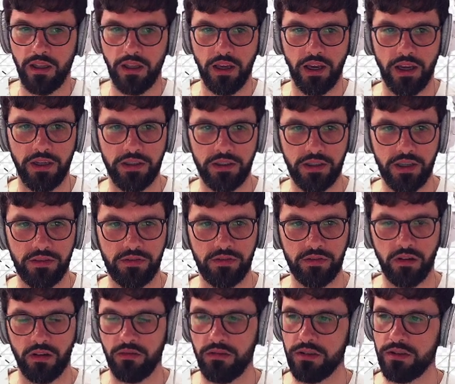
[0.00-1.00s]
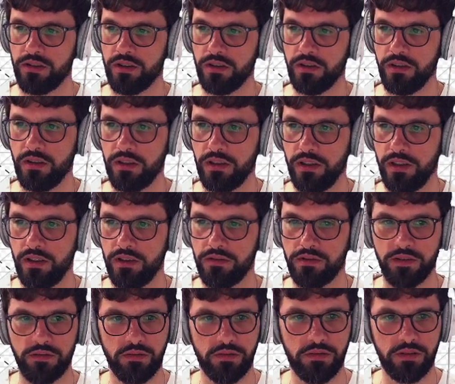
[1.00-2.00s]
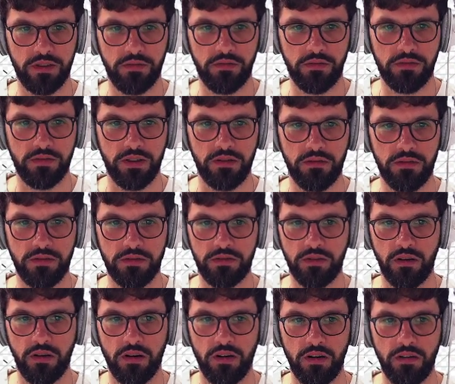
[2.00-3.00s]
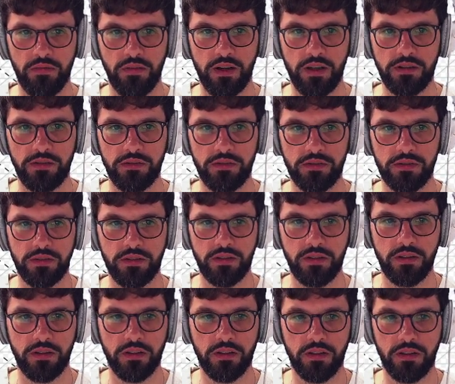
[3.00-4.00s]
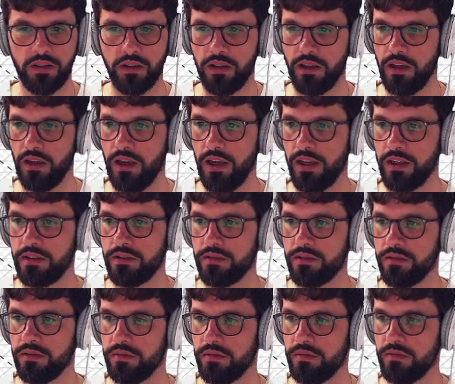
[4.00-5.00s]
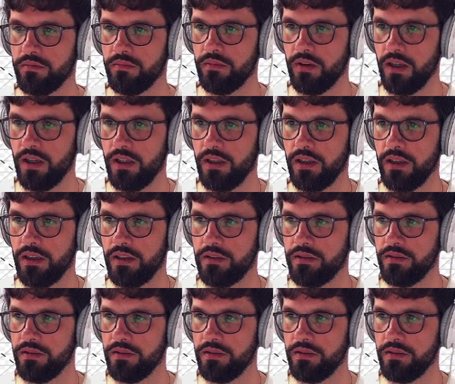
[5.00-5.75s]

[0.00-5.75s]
And it has an origin here, 0, 0, 0. So all values x, y, and